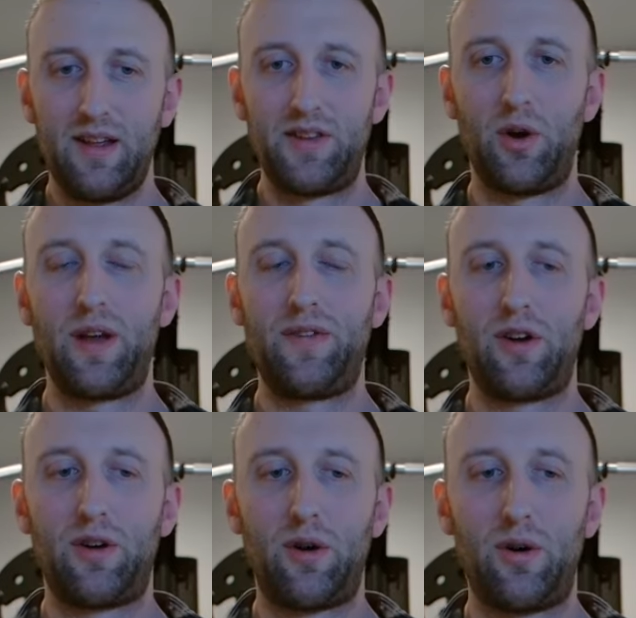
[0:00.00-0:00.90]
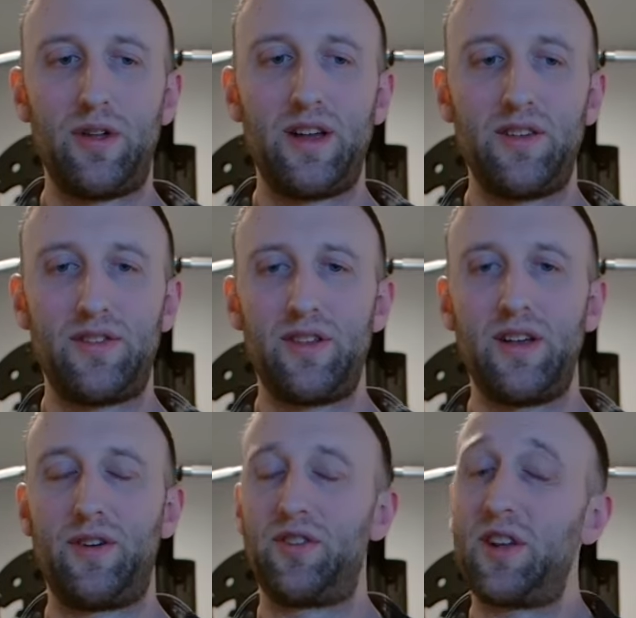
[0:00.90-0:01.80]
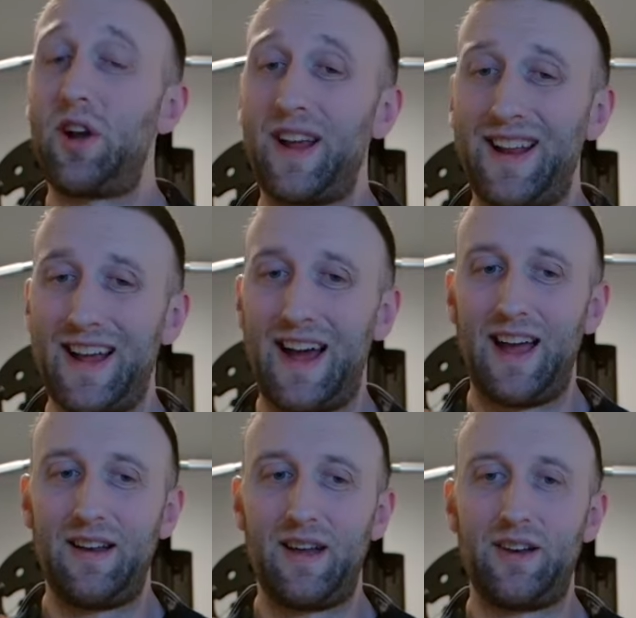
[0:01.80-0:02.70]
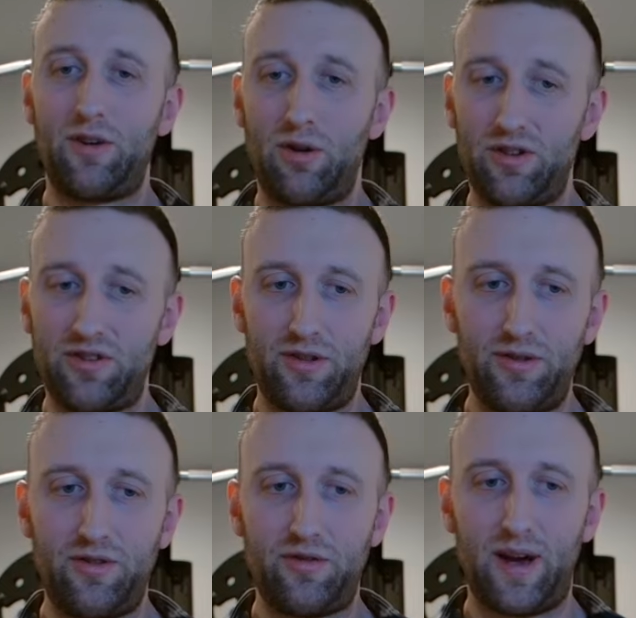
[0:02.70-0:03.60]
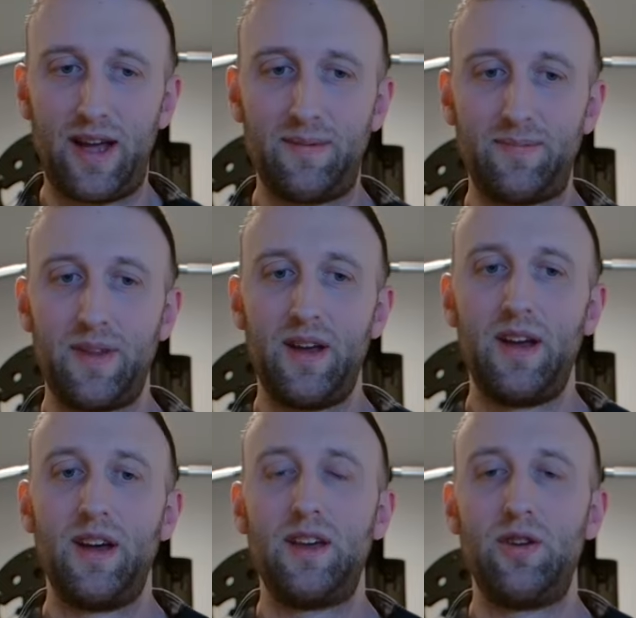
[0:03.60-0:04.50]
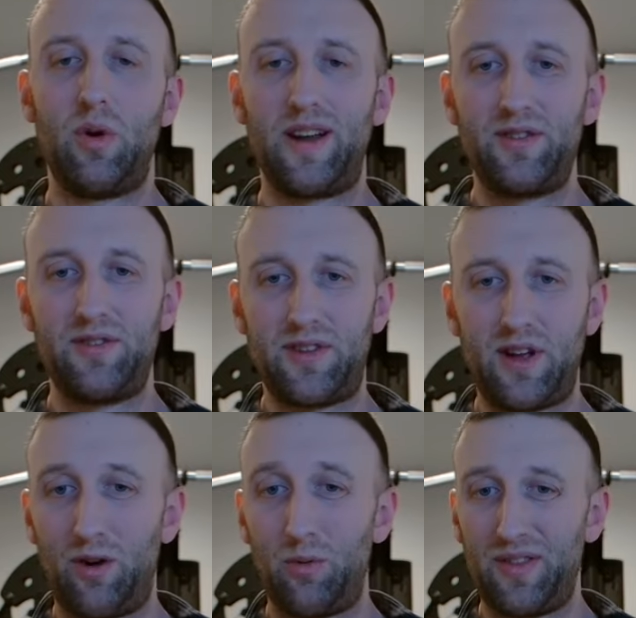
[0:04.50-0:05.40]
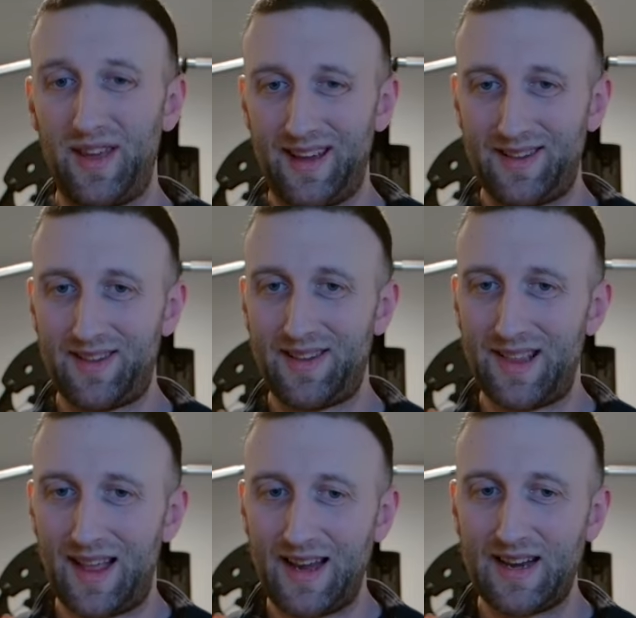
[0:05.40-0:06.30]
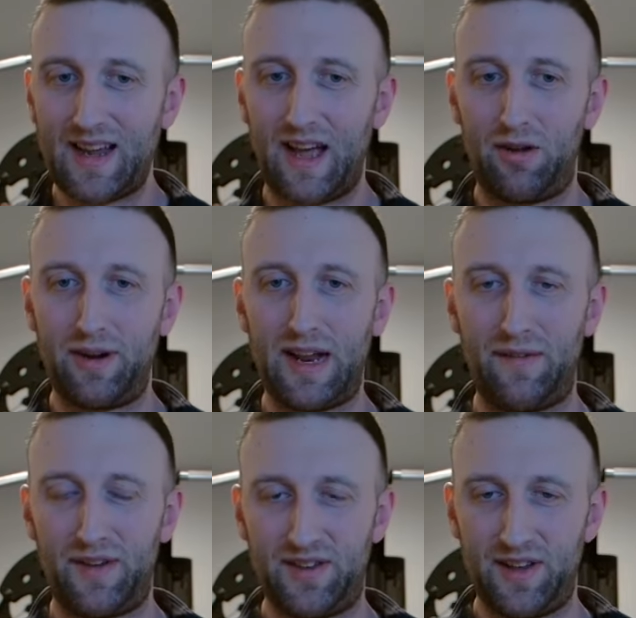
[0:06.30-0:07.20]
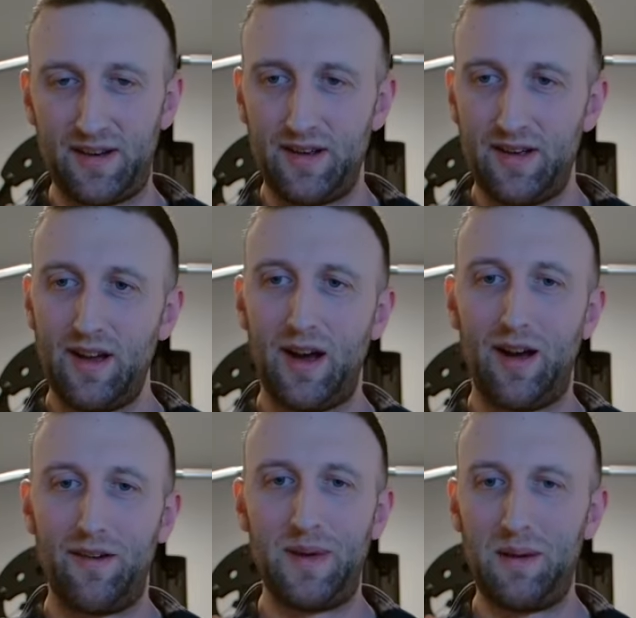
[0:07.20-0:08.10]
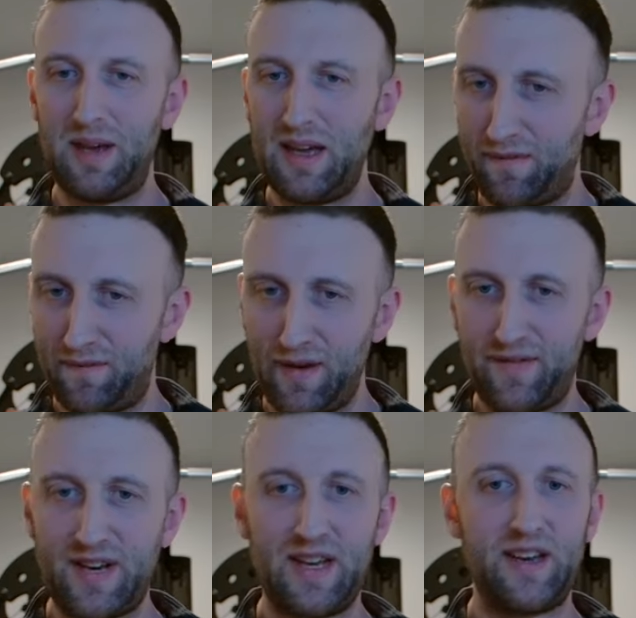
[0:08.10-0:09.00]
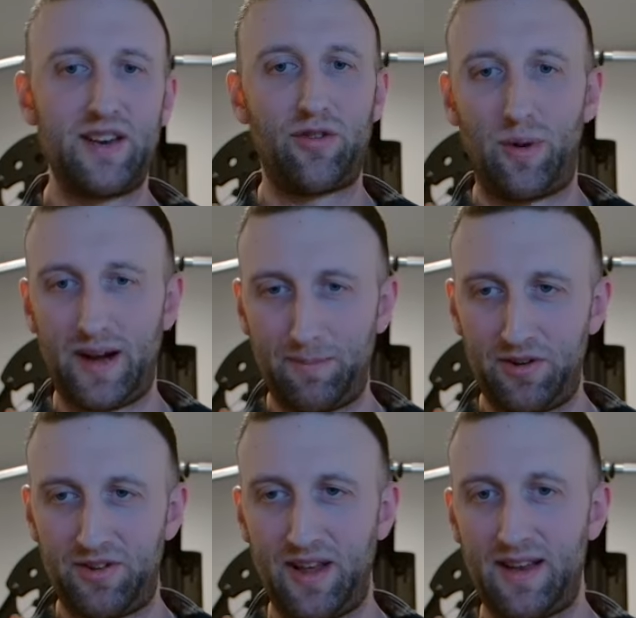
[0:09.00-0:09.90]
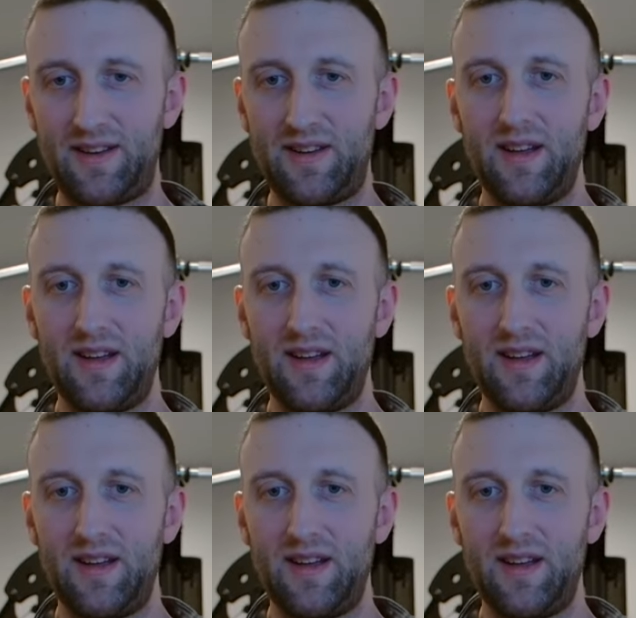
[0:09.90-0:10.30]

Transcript: So if you're starting a diet and your goal is to lose weight, you want to start with a slight calorie deficit of maybe 15 to 20%.